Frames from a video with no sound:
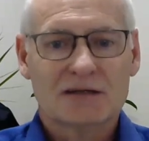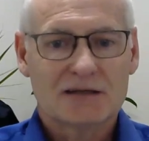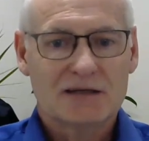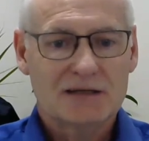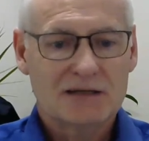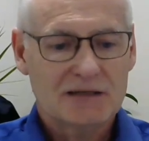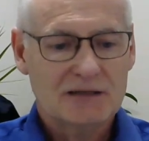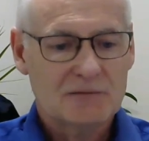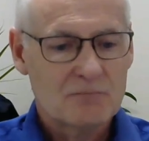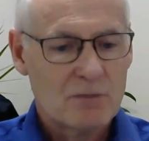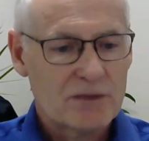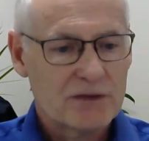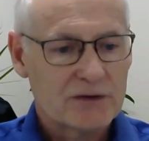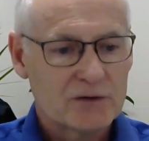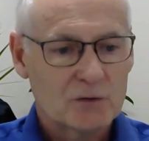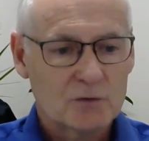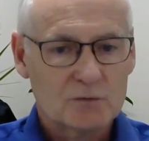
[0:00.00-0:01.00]

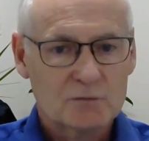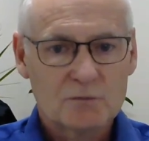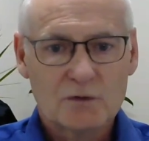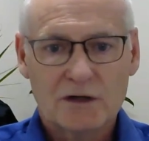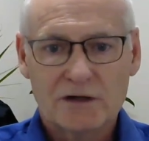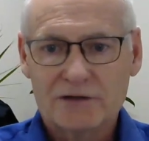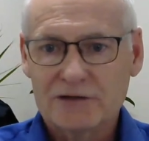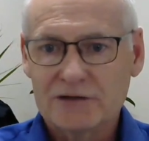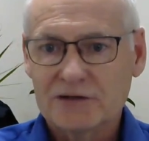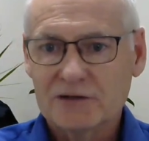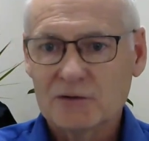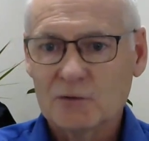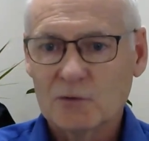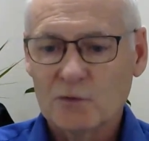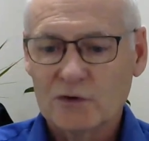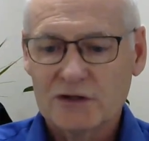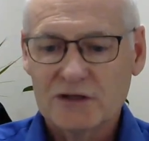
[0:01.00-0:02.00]
are
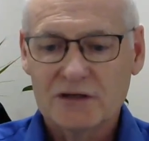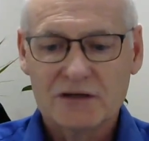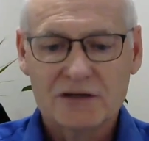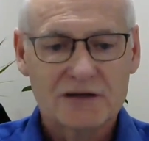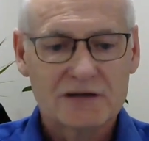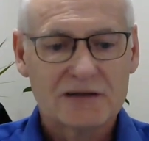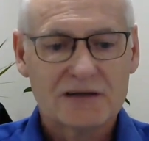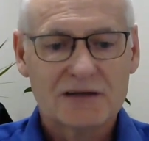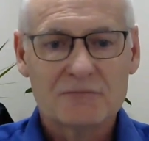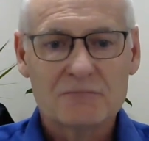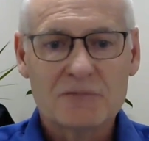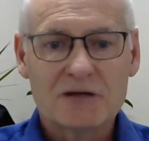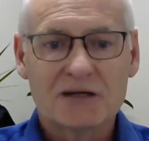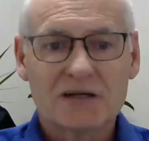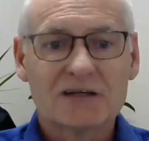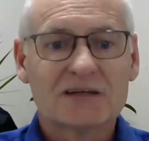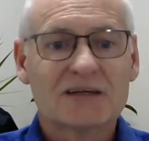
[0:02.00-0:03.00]
within a
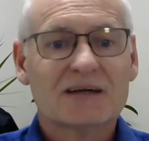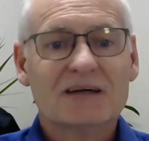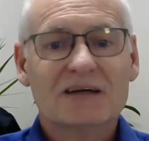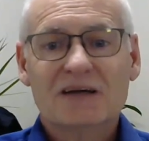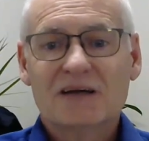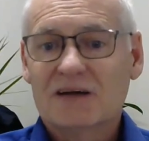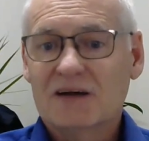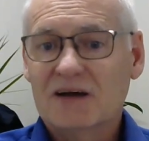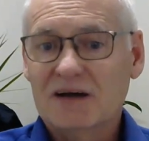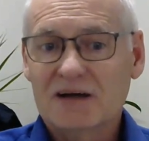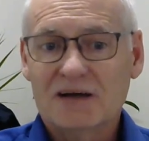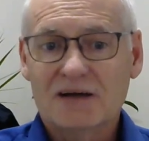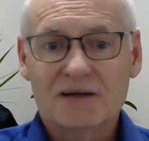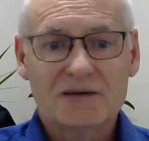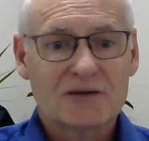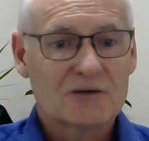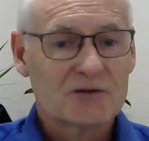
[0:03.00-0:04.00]
minute
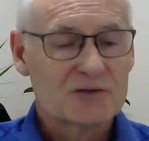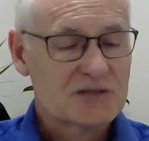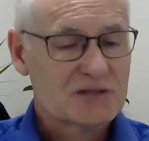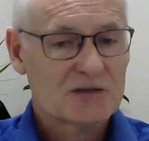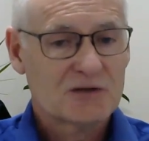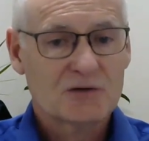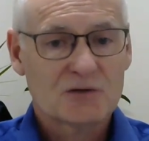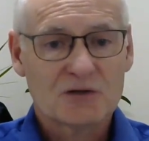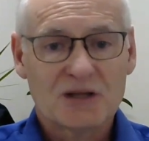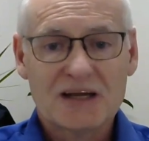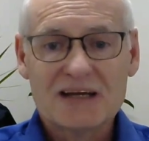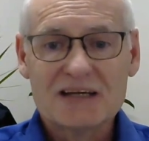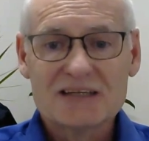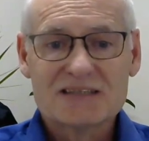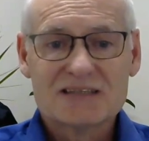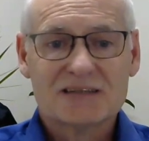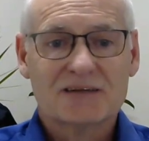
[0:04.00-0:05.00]
or
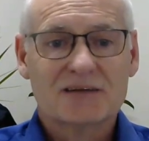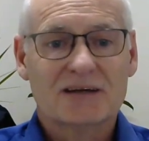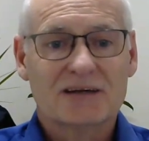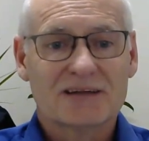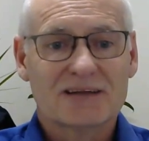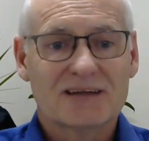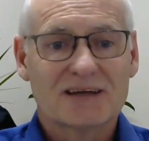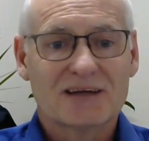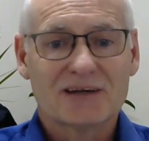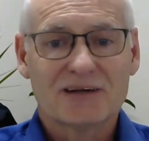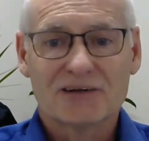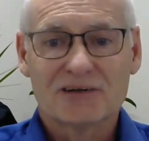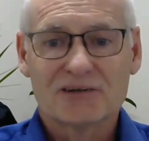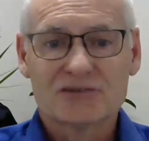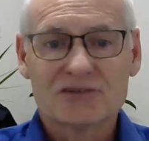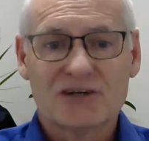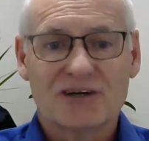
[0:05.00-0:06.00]
less, they
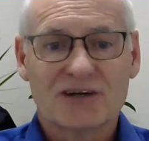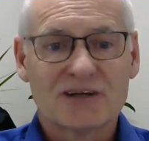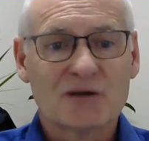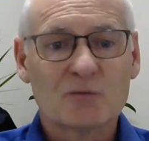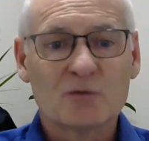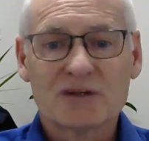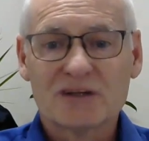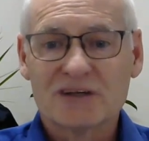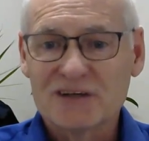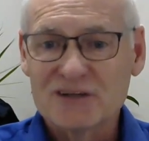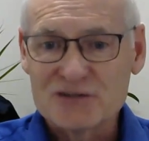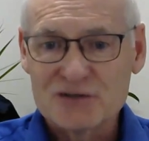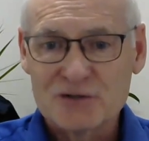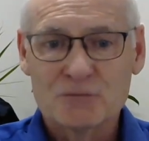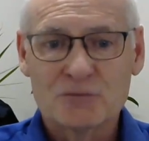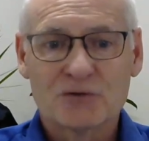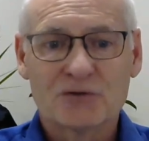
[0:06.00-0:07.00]
are talking with an
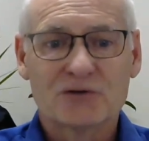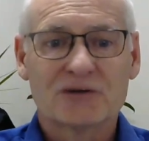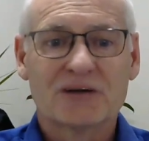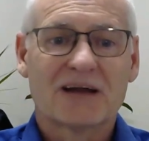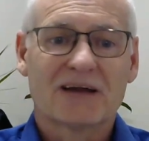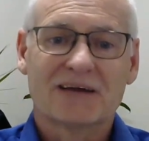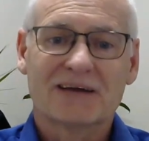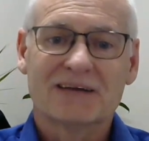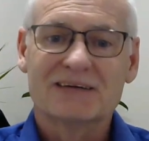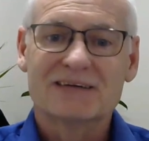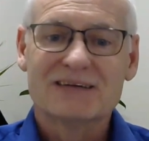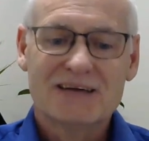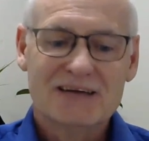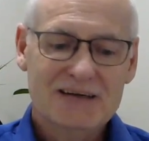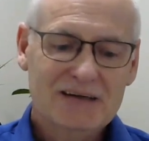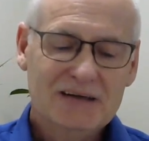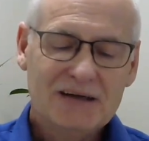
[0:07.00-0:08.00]
interpreter,
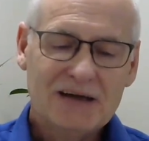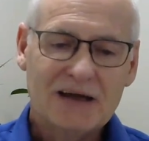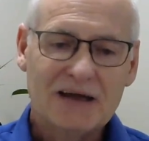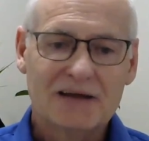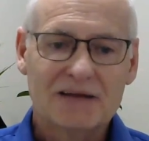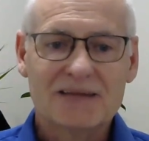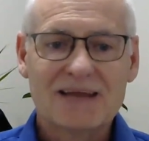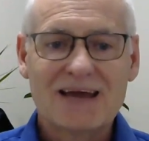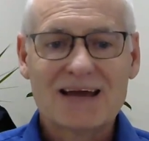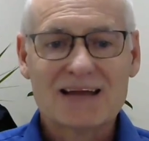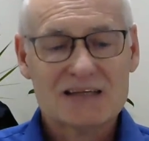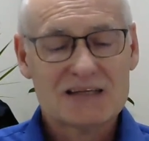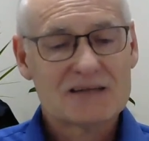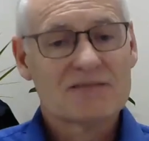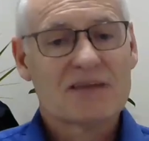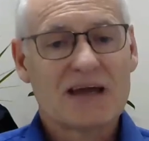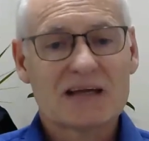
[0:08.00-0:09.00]
and
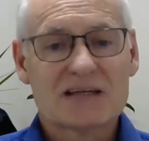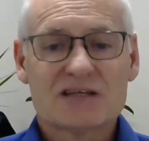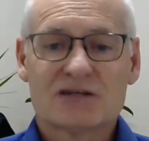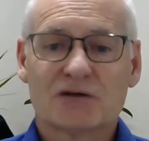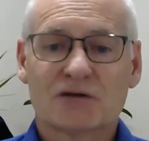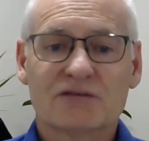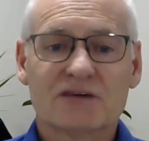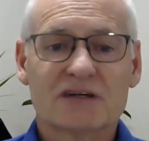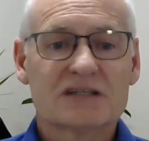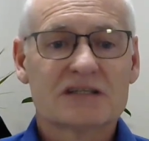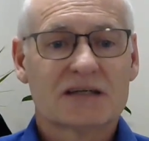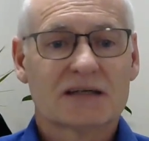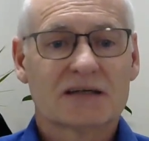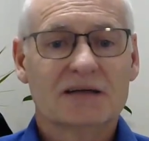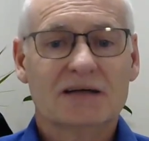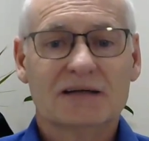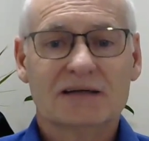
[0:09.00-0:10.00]
that service
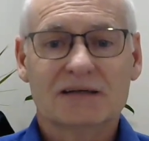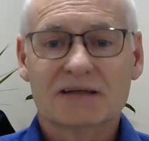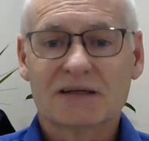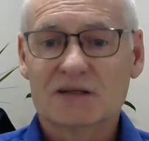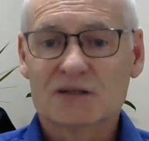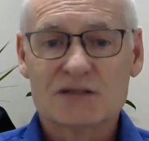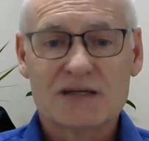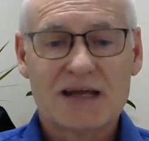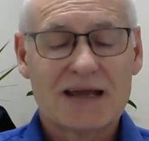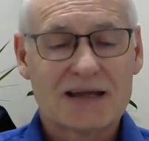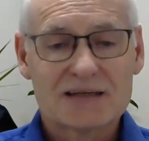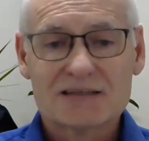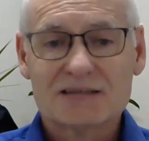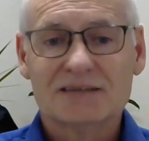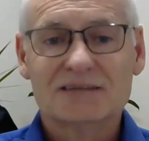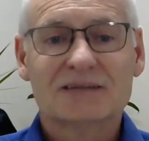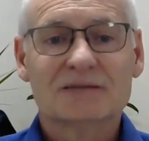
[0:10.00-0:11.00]
is
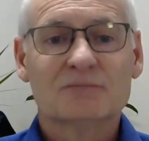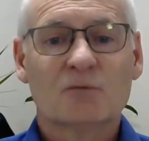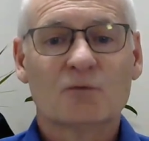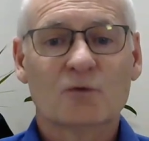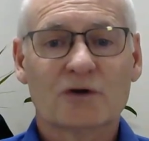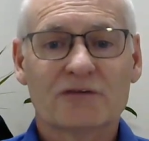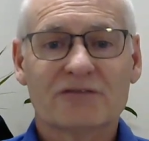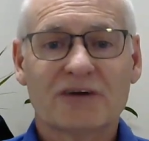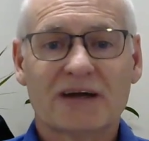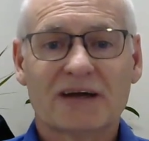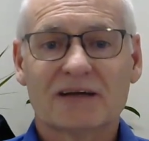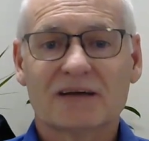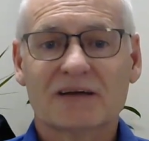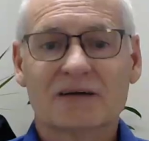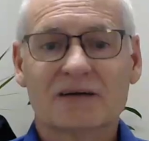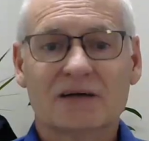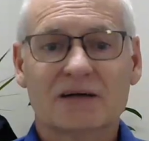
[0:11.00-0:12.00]
excellent. We've
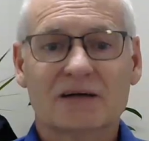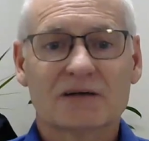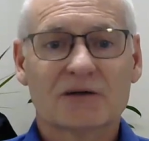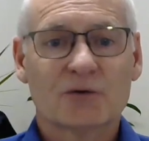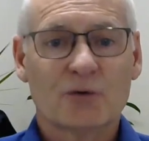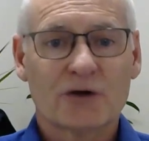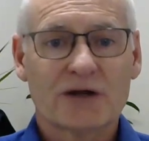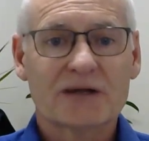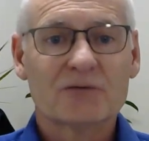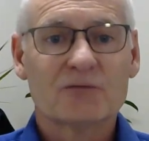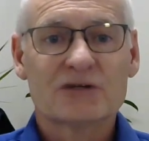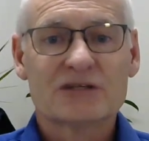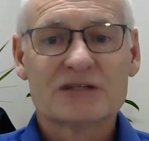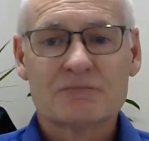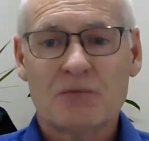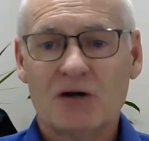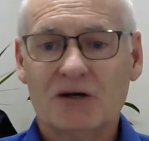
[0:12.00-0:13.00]
had a great
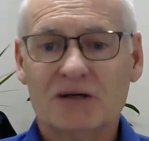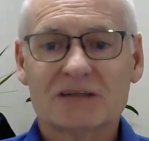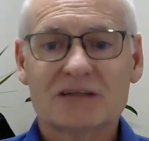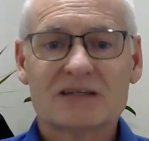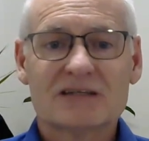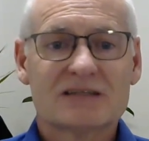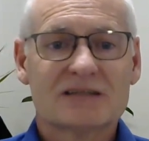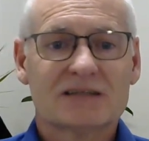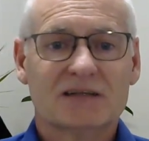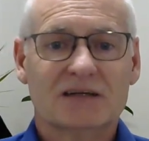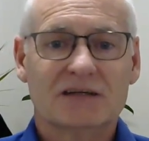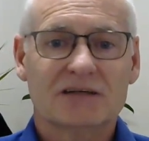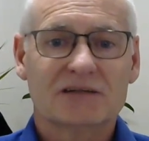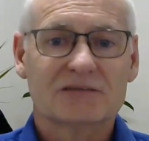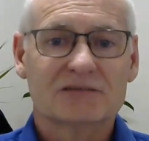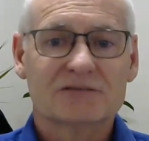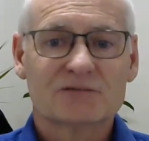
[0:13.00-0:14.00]
response
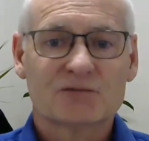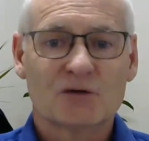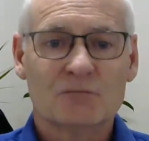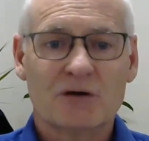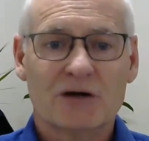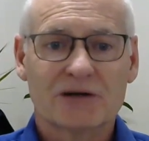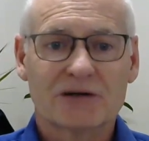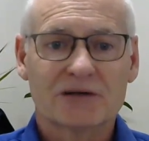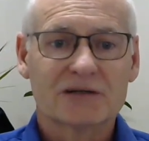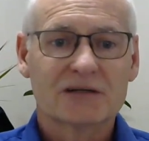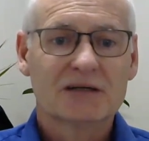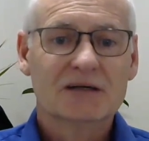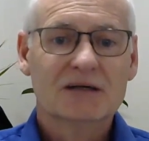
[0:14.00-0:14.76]
from our